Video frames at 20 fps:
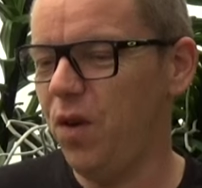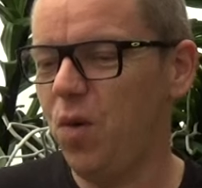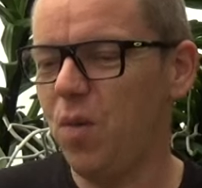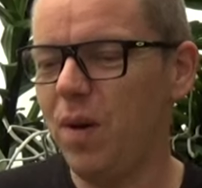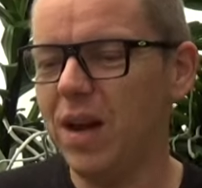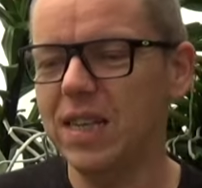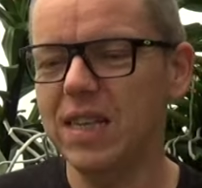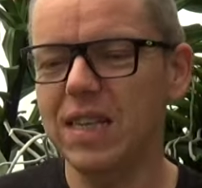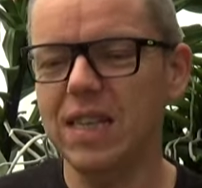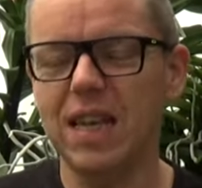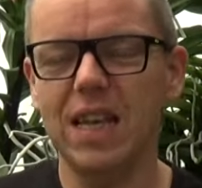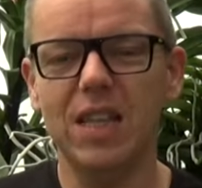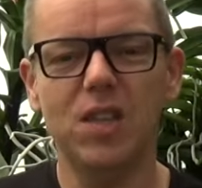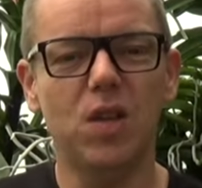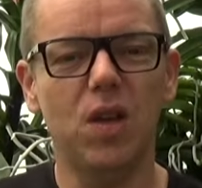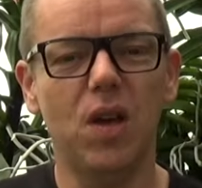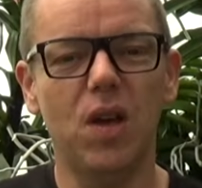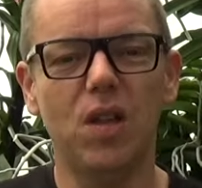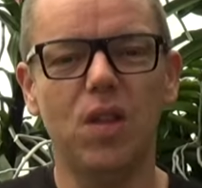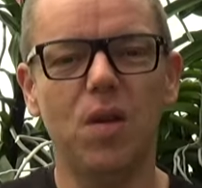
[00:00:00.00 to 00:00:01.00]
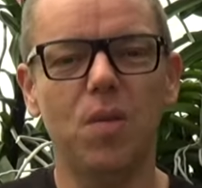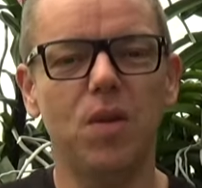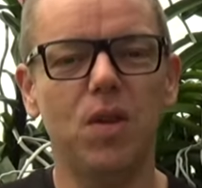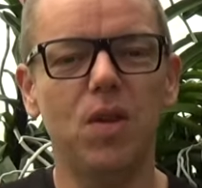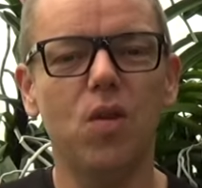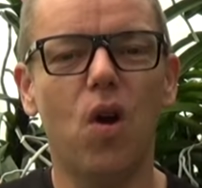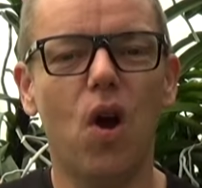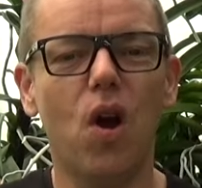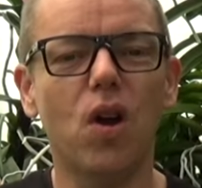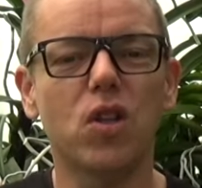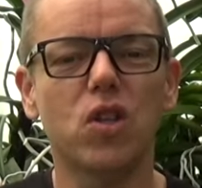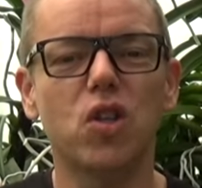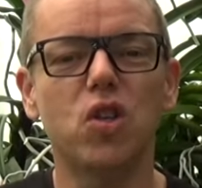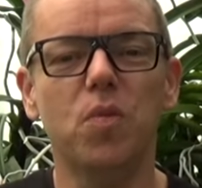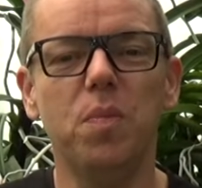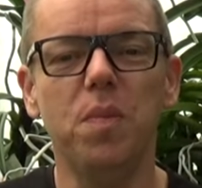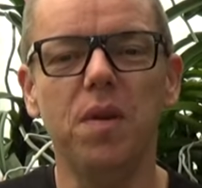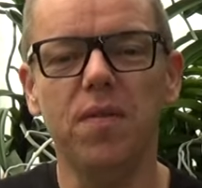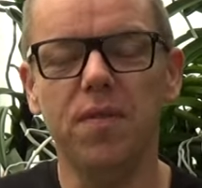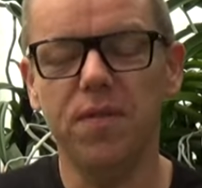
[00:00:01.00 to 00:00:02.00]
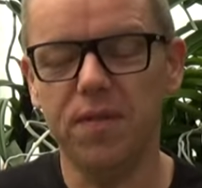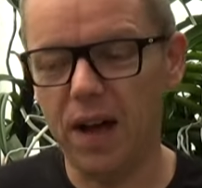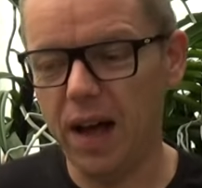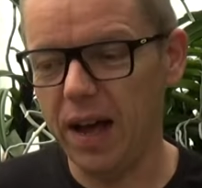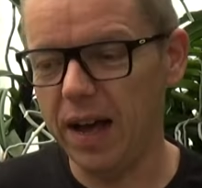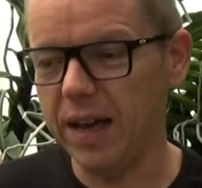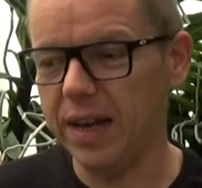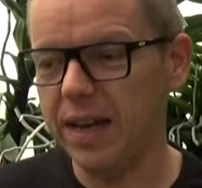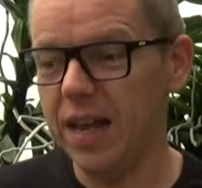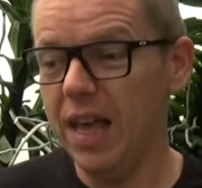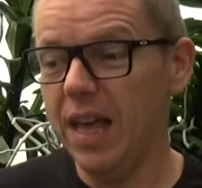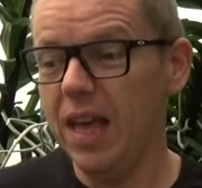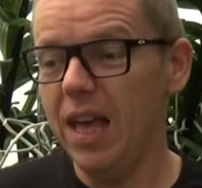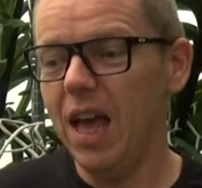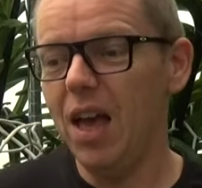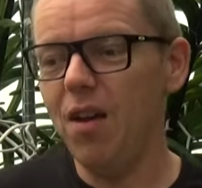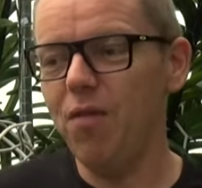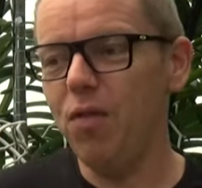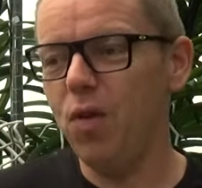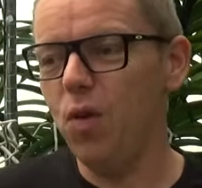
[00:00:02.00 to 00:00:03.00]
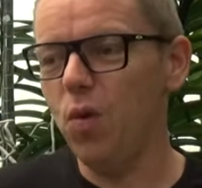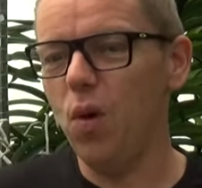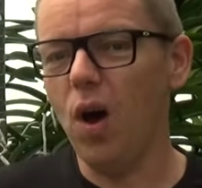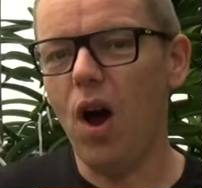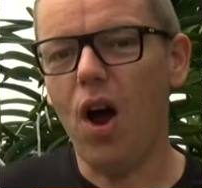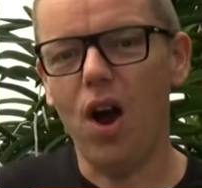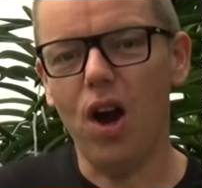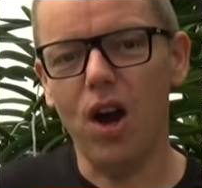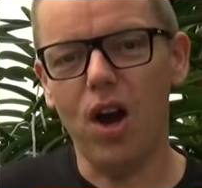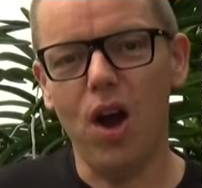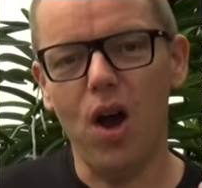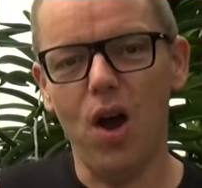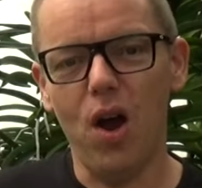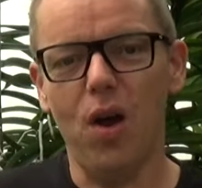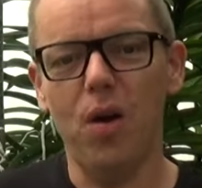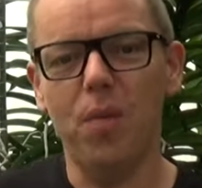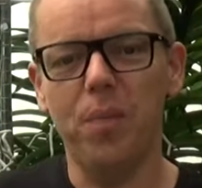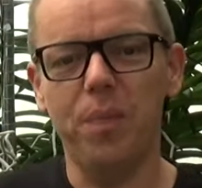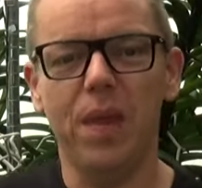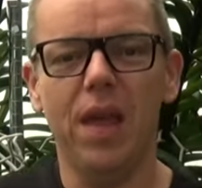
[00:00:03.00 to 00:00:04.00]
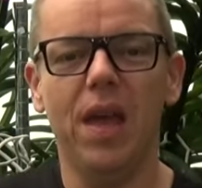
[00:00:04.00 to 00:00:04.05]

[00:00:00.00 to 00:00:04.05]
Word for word: the rest it's uh, the, your art should be fine if you are um, uh,